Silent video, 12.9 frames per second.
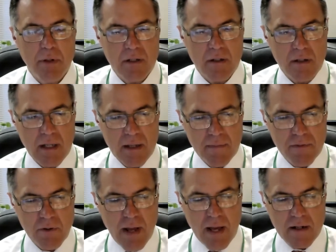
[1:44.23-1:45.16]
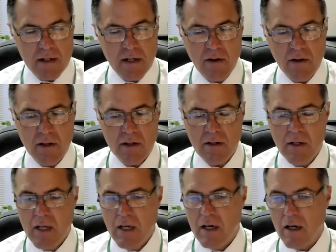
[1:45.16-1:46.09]
but if you're out in an area
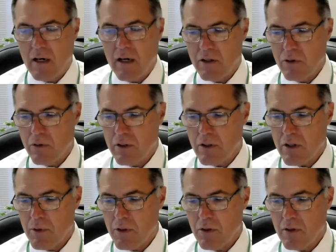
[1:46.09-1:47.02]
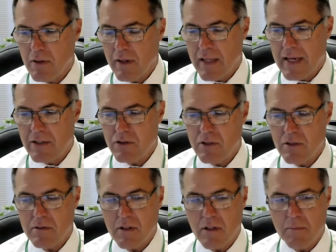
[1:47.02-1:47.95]
and you're in a community that allows
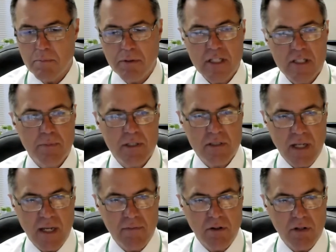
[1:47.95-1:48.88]
it, please be safe.